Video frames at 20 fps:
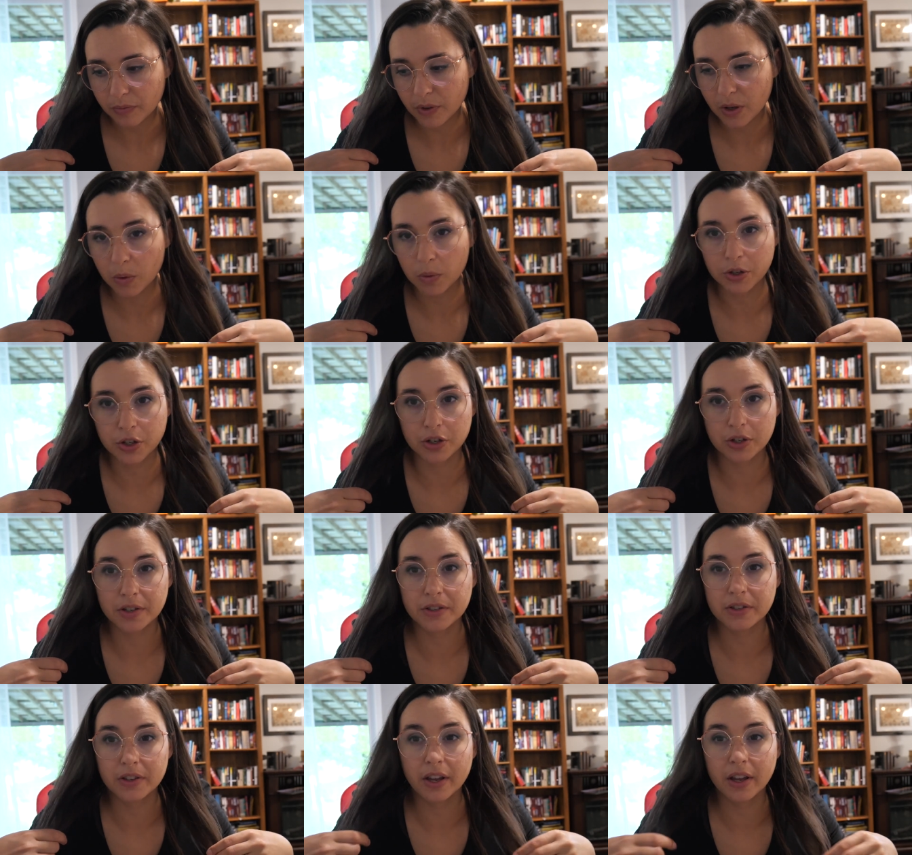which
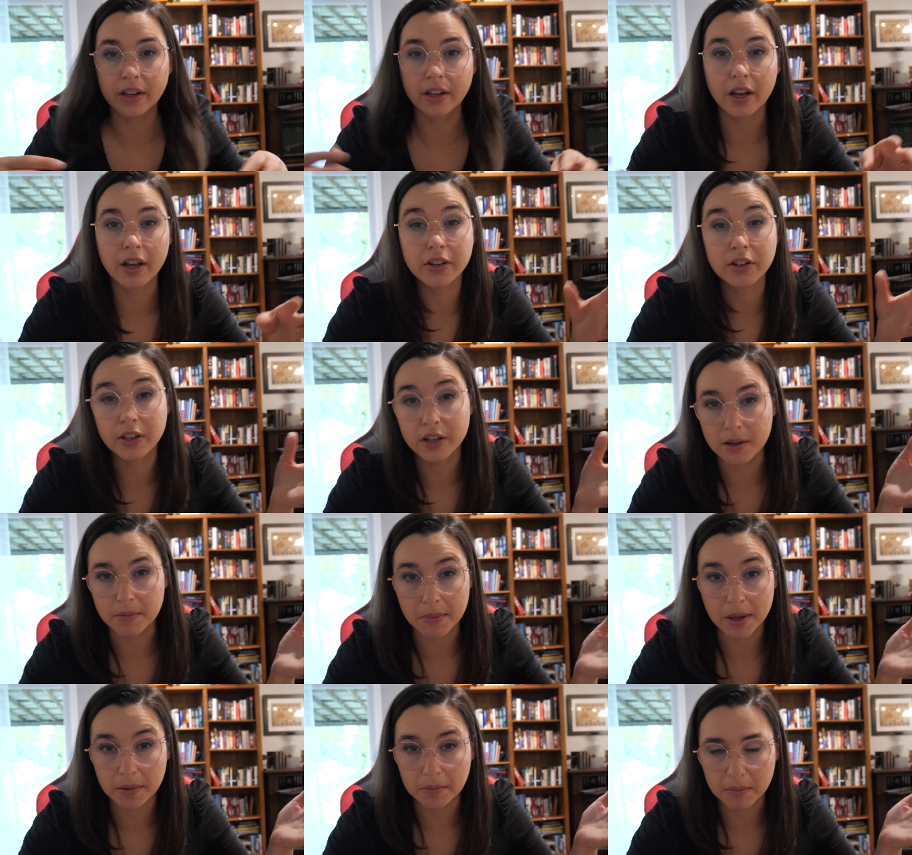is like a
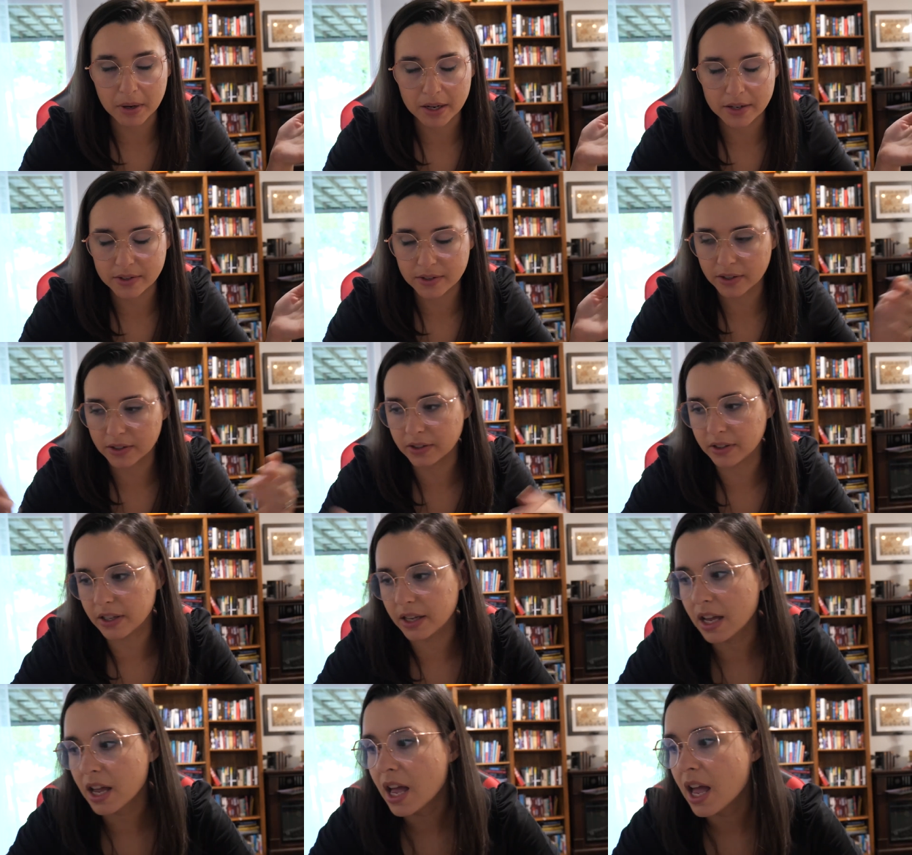demon
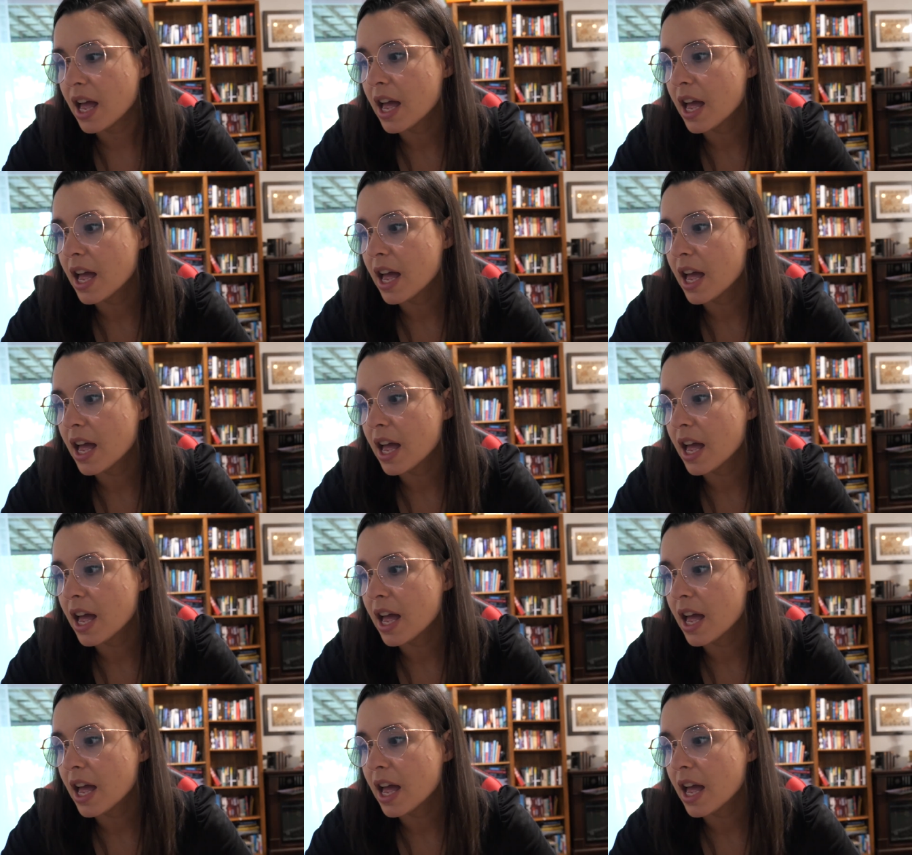basically,